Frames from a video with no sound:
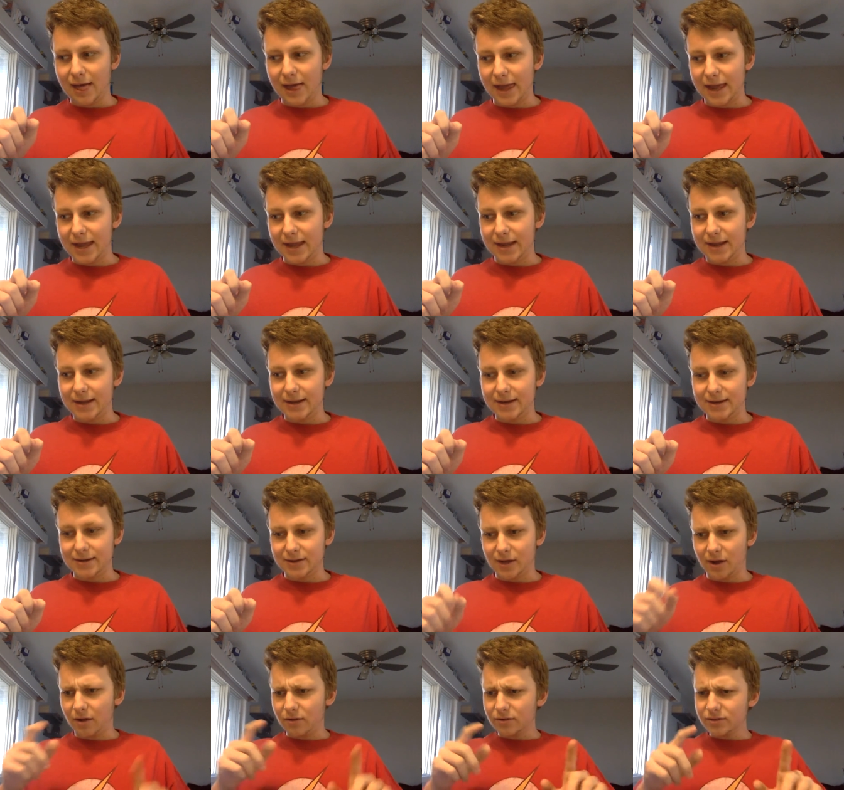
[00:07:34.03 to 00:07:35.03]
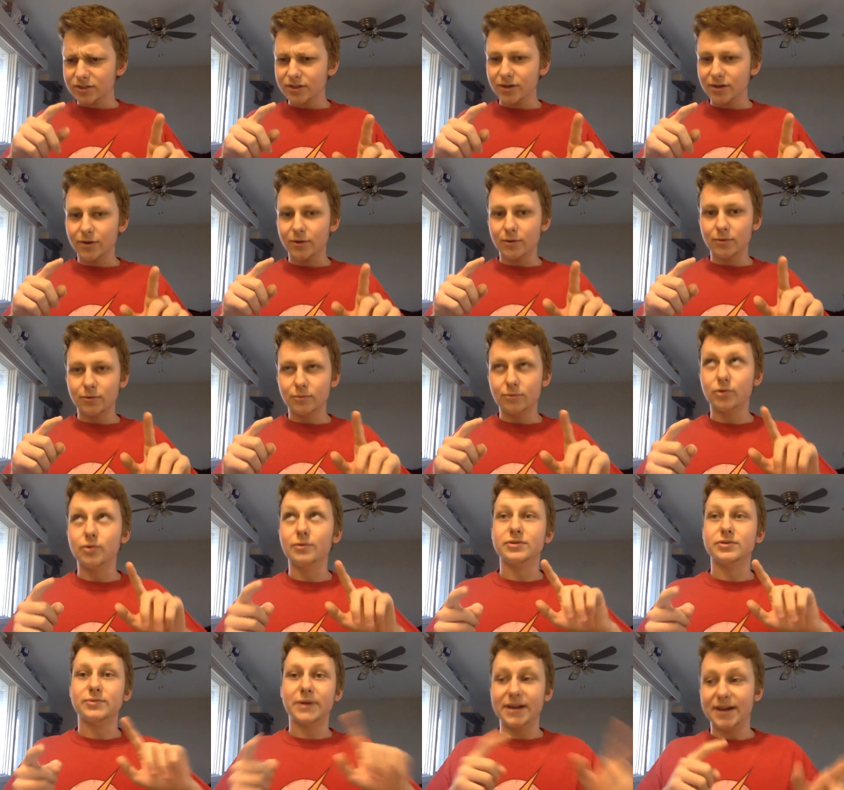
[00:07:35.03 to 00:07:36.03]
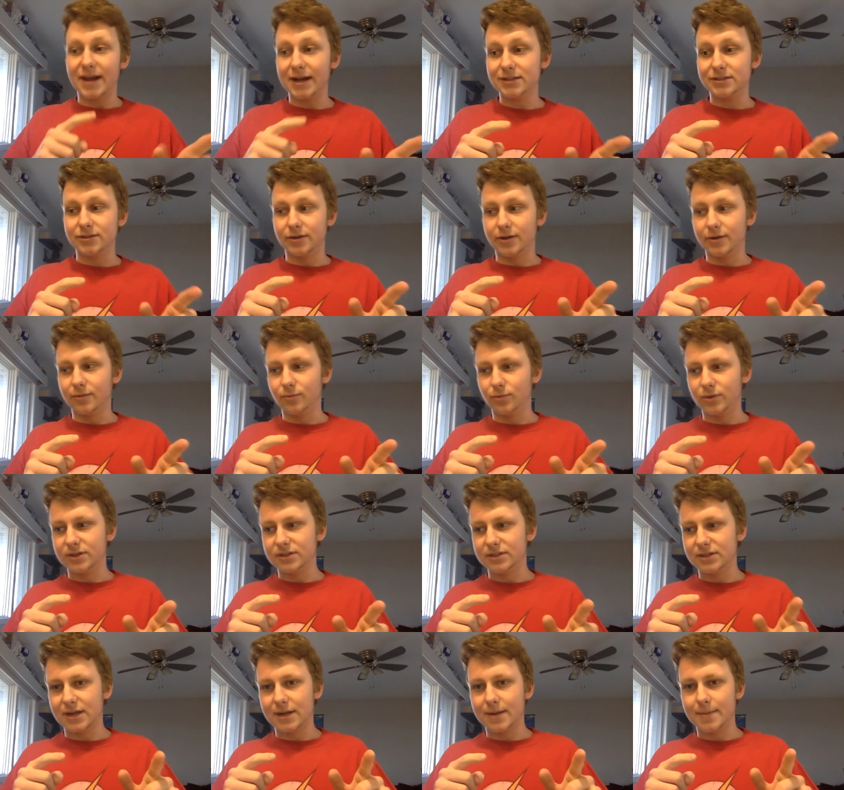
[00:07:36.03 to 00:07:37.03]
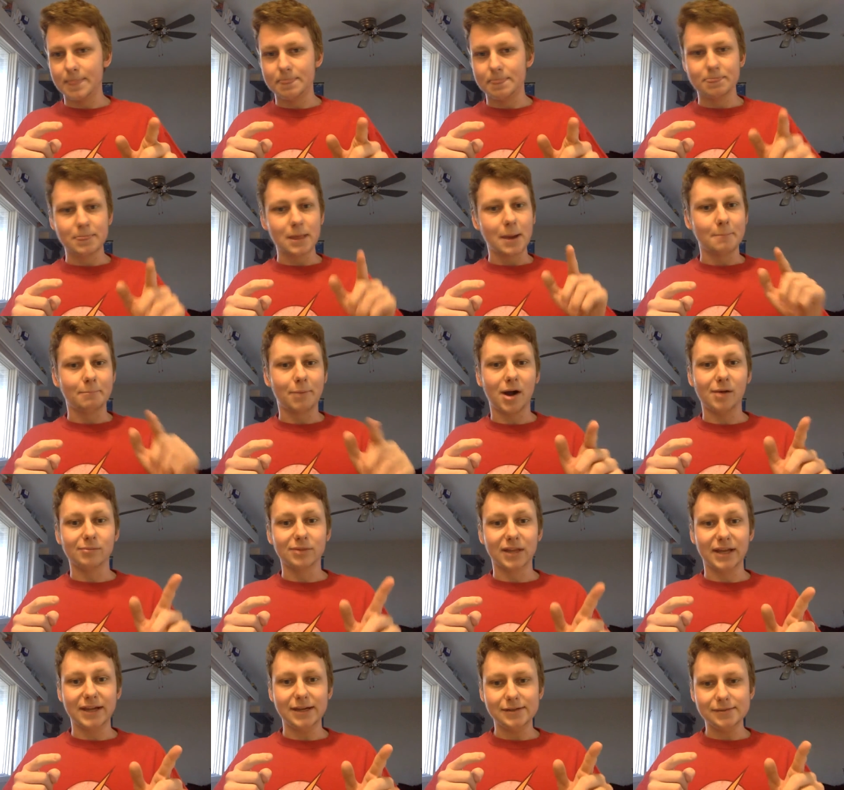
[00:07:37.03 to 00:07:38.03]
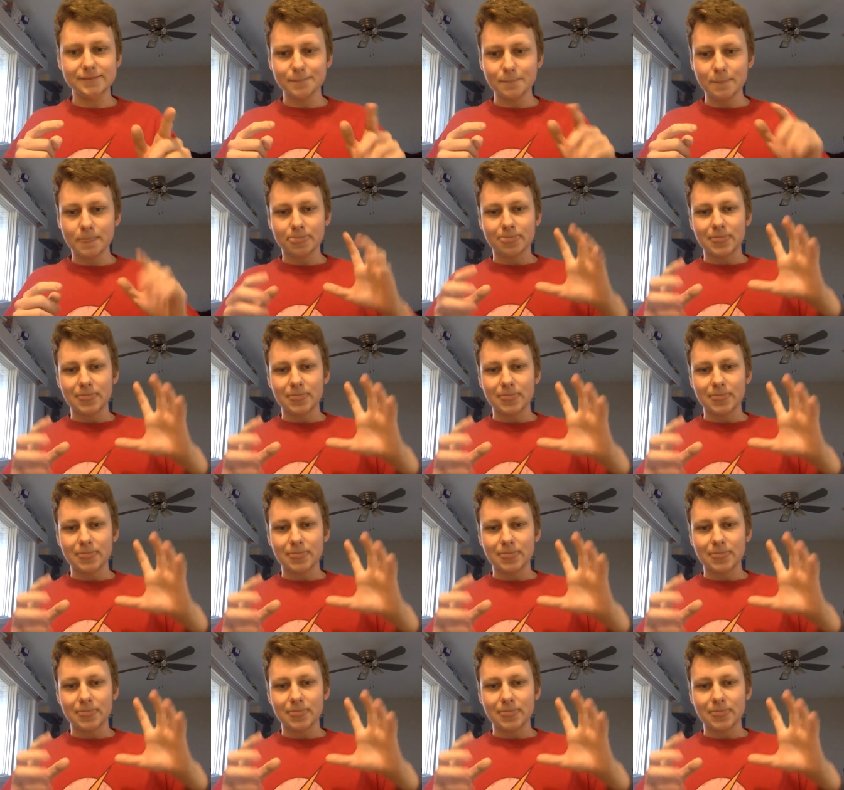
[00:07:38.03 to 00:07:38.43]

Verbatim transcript: And I also, who was right next to him was uh, Bob Layton.